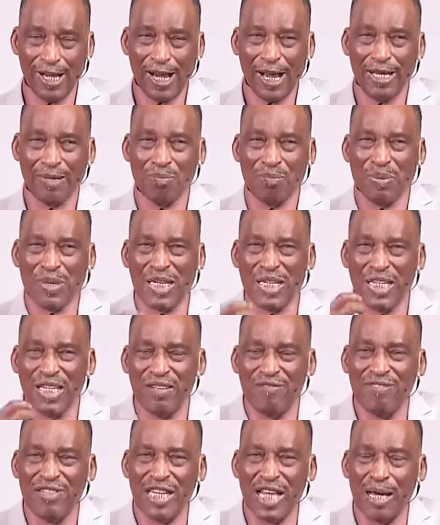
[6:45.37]
and
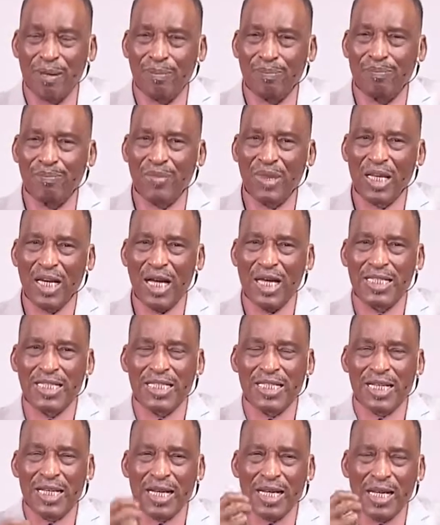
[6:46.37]
believe them,
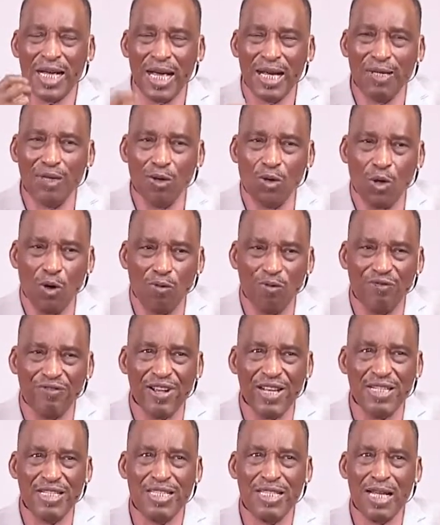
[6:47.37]
and
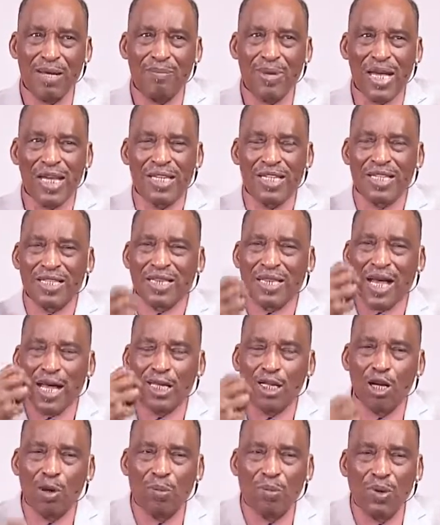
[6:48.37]
confess them, and
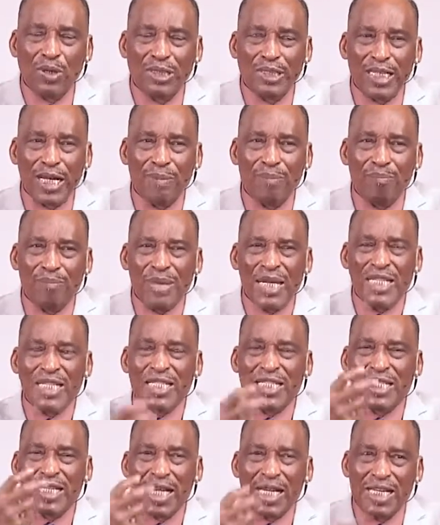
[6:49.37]
stand upon them,
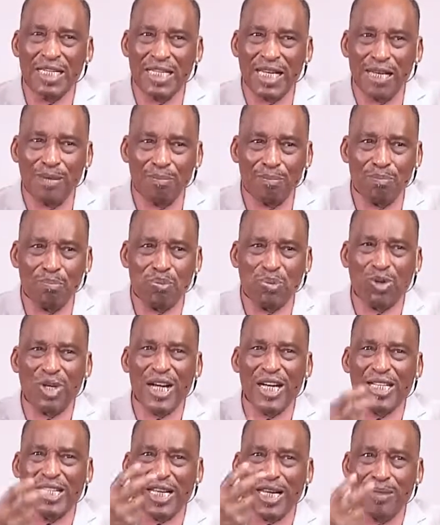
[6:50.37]
meditate them,
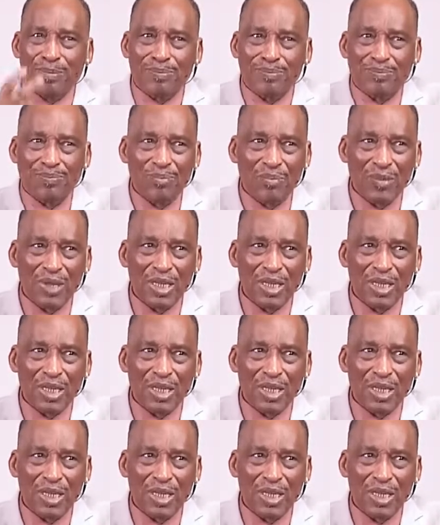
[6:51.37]
pray them.